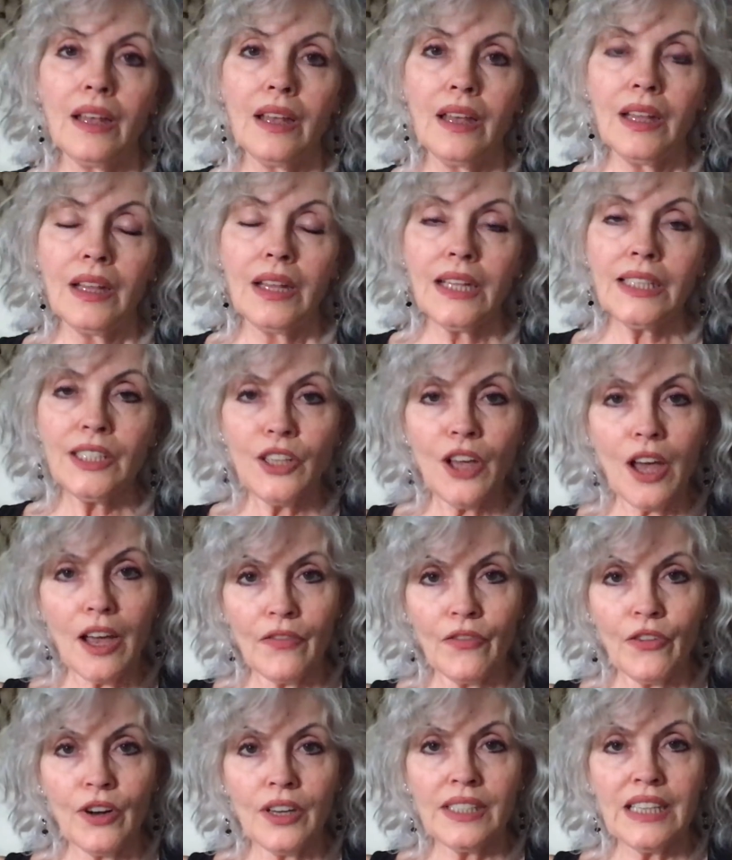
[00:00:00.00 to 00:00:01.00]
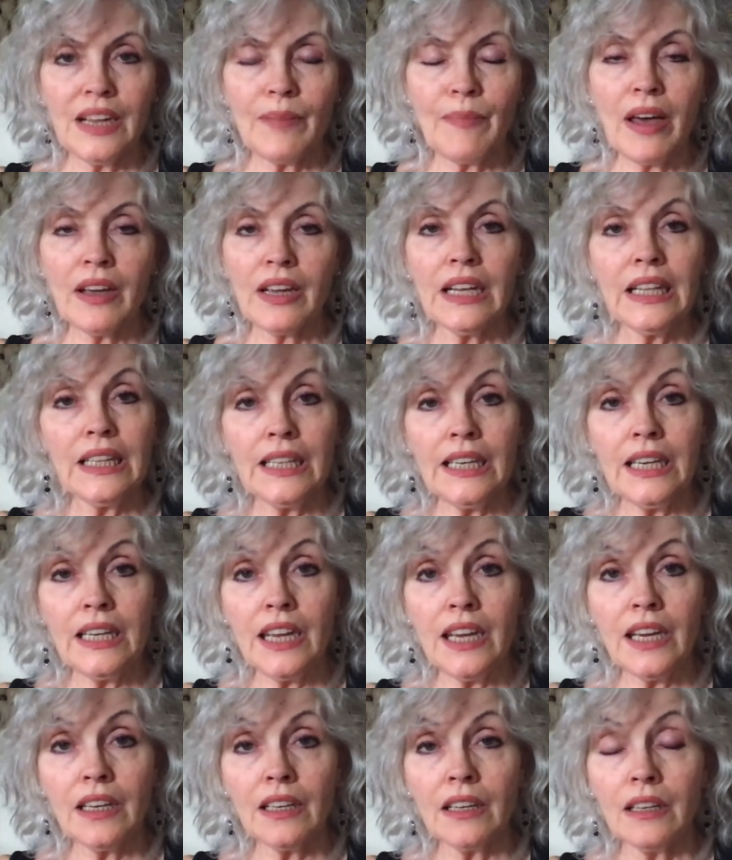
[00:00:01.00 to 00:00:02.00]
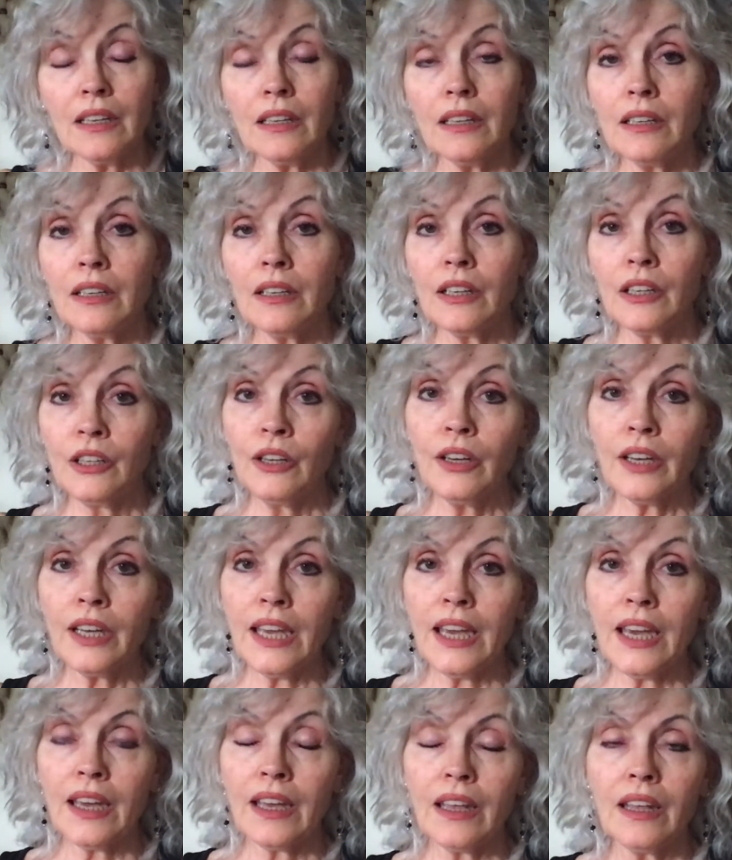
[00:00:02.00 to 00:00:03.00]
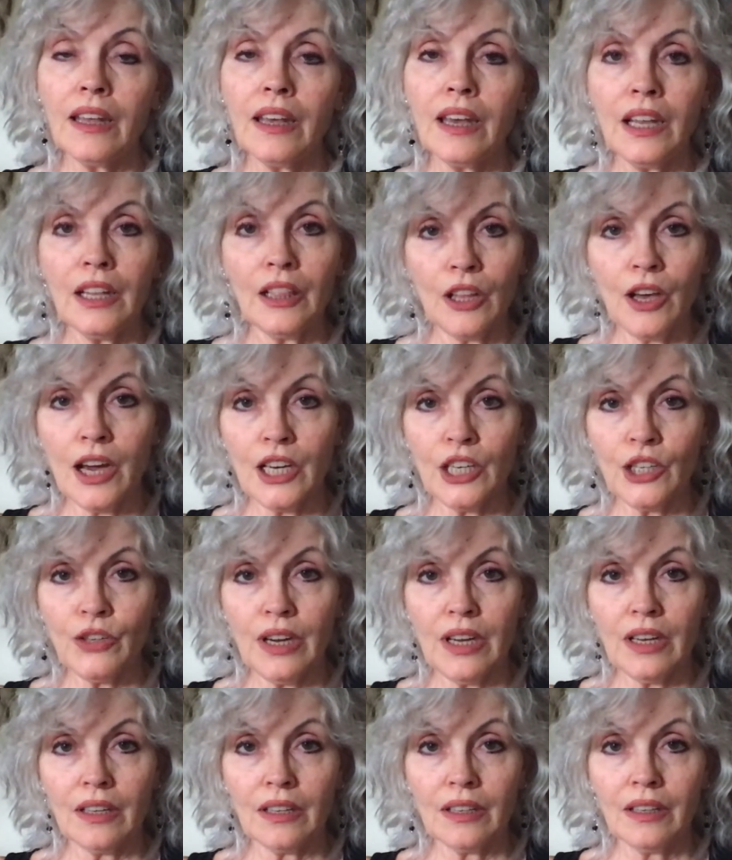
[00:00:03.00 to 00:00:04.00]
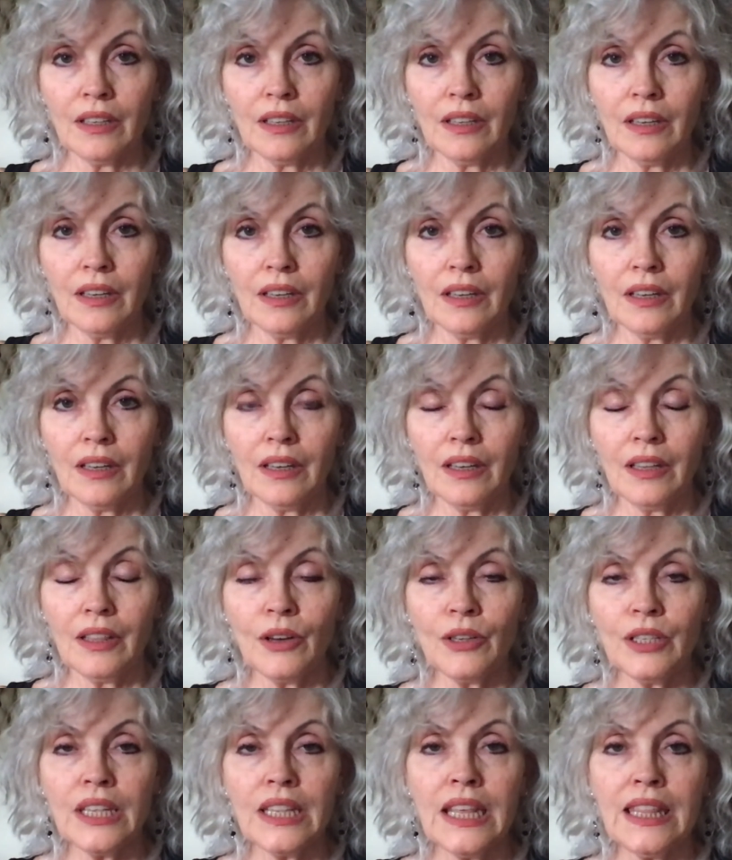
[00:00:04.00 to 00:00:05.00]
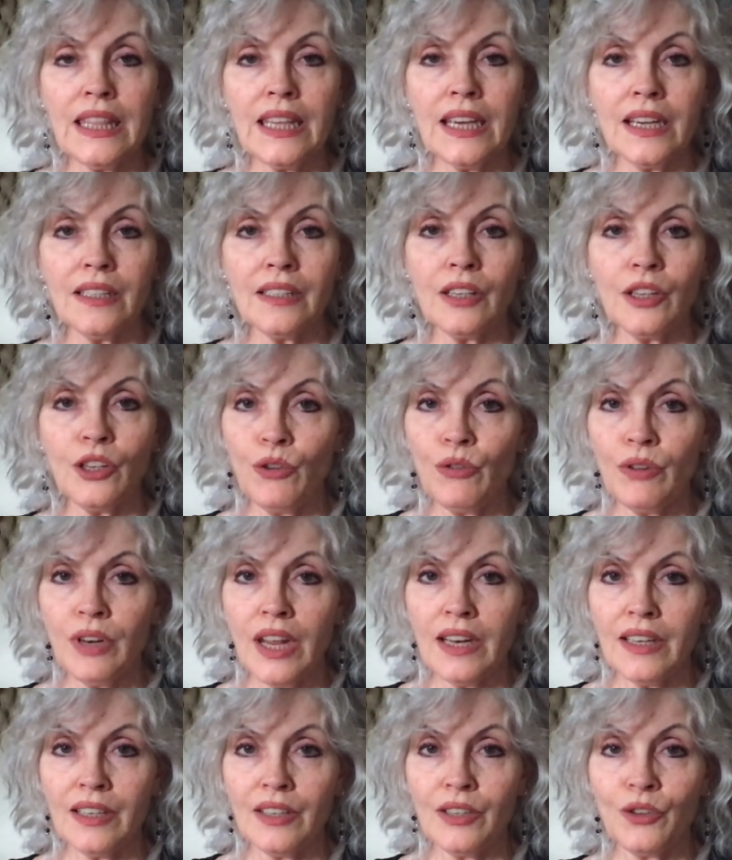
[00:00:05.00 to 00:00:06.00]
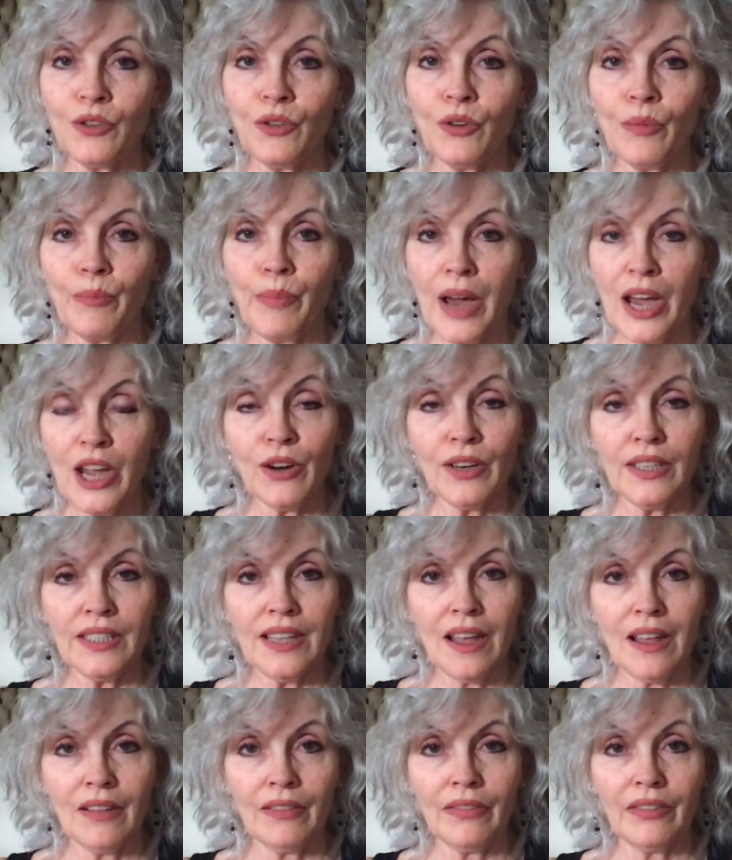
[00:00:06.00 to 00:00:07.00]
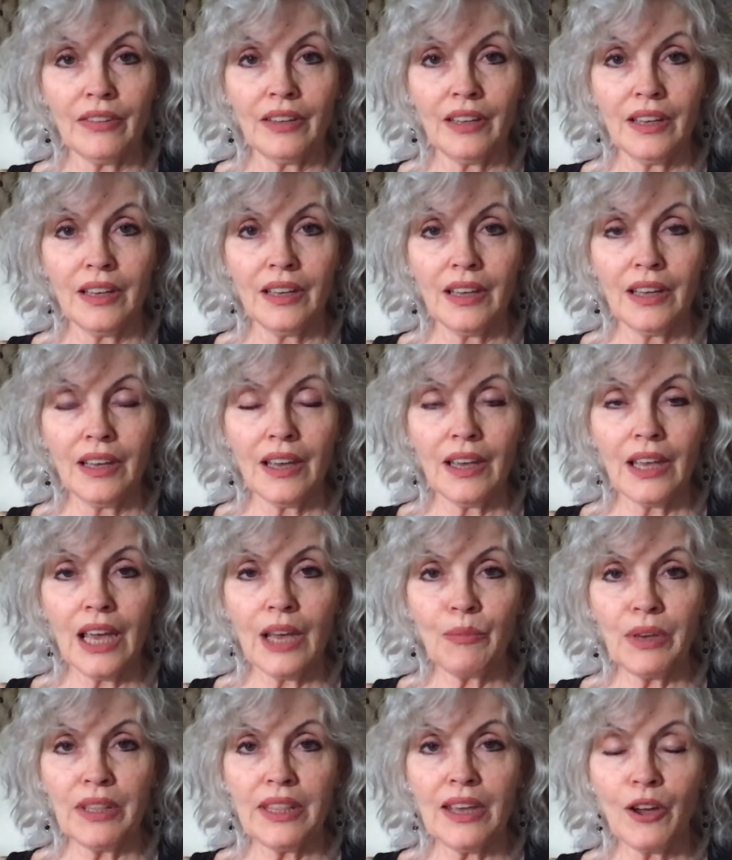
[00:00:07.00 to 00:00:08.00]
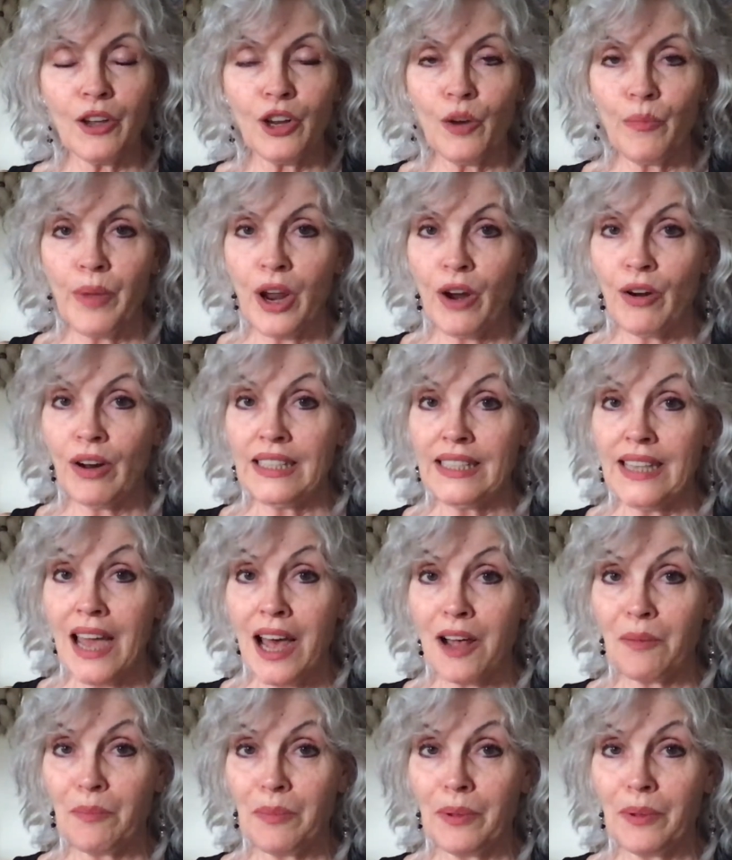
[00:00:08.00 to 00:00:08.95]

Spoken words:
Let's talk first about cleaning, cooking, and laundry. Those are the things you need to do by yourself and without your parents' help.